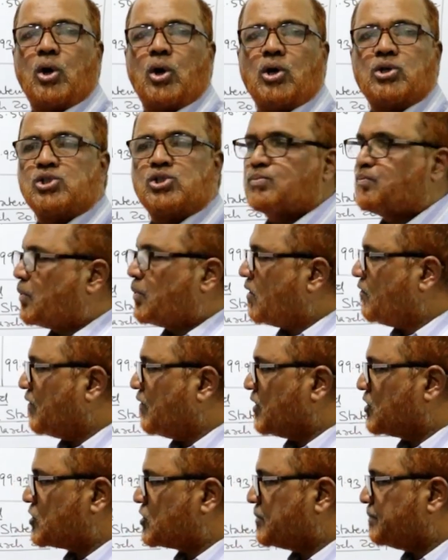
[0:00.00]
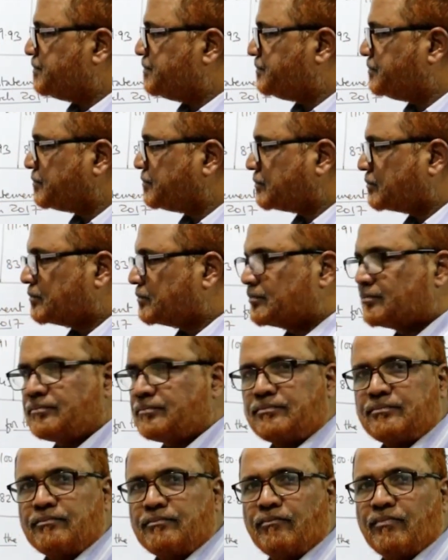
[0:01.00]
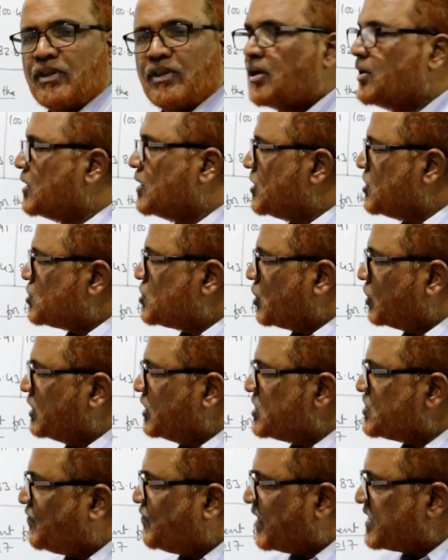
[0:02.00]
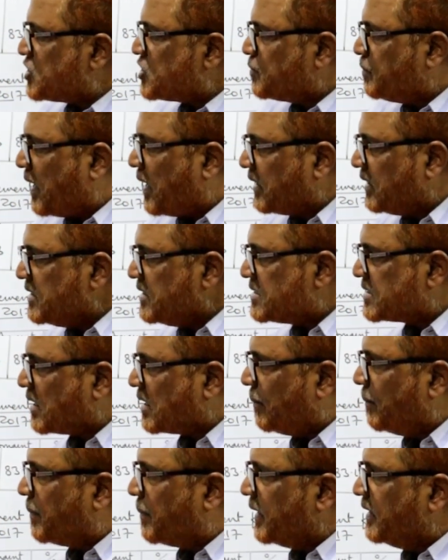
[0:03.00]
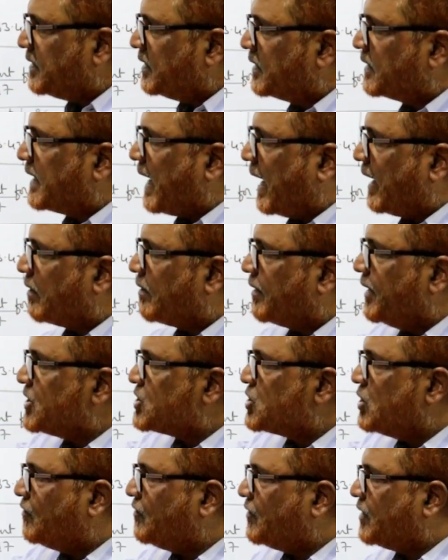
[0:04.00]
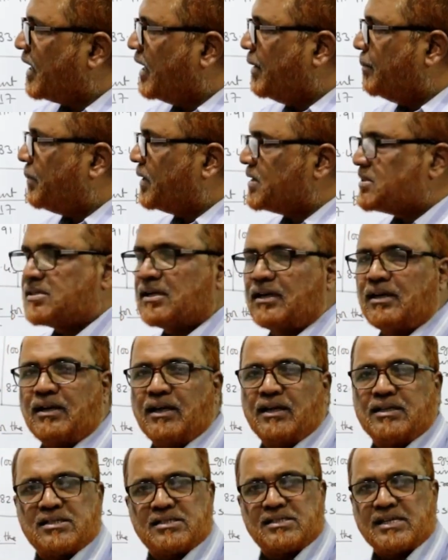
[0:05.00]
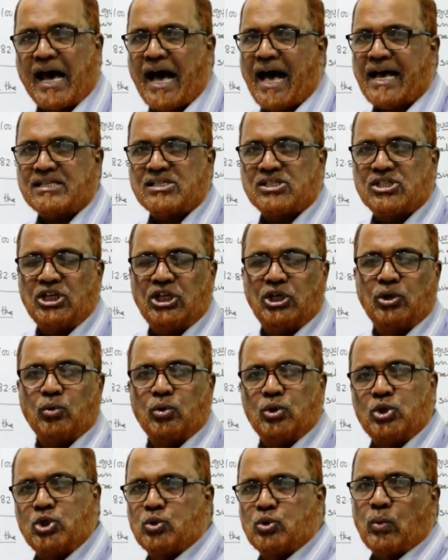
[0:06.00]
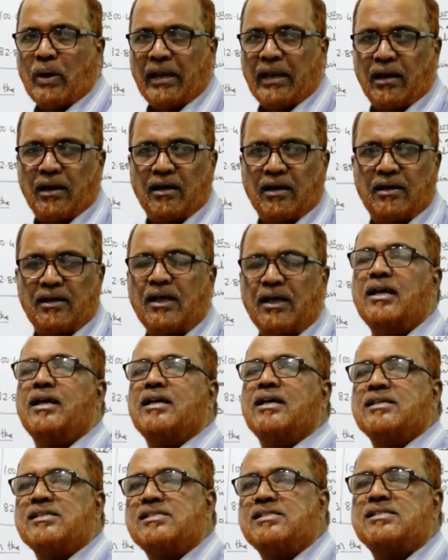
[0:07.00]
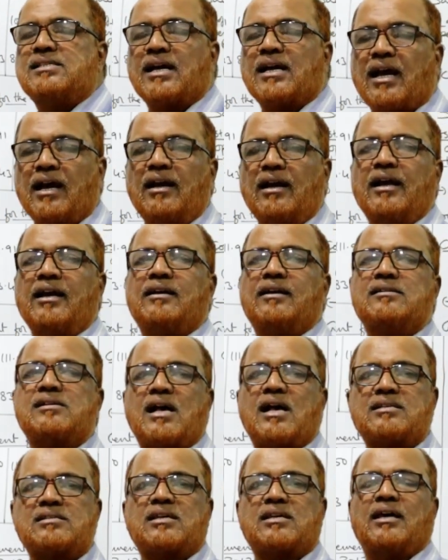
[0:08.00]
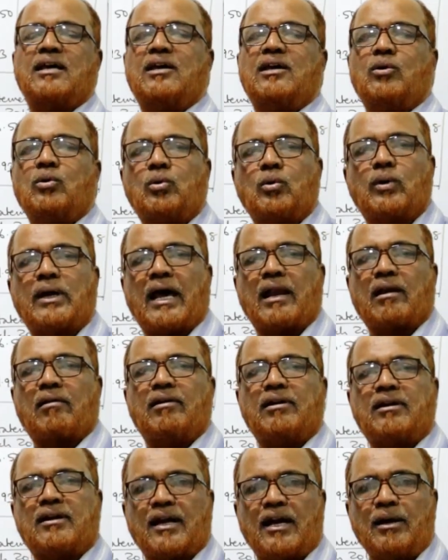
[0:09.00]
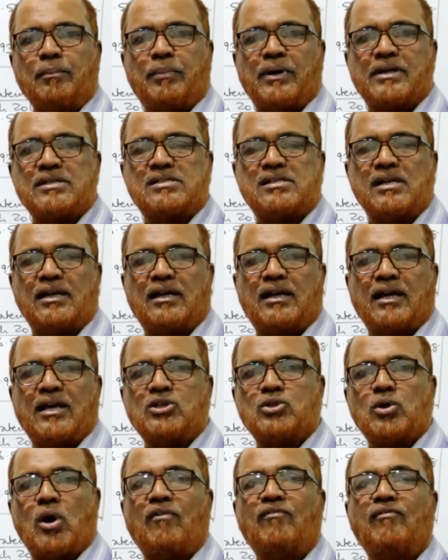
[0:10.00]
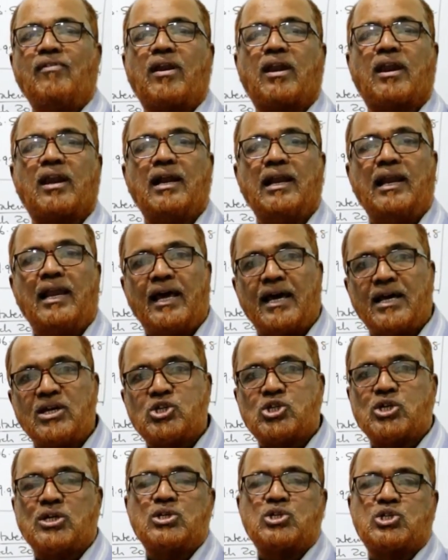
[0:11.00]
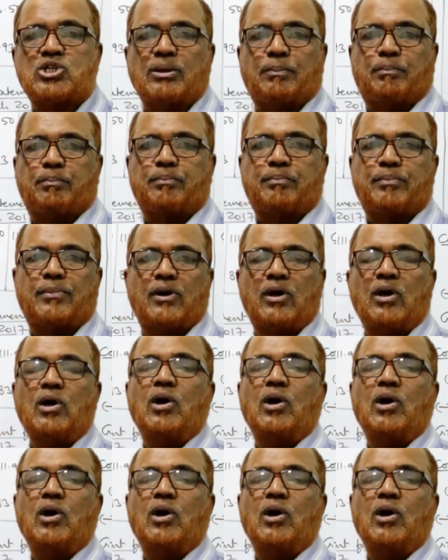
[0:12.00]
gross profit. So this first part is completed calculation of trend percentages as usual. Secondly, it is asking you to calculate trend percentage of relationship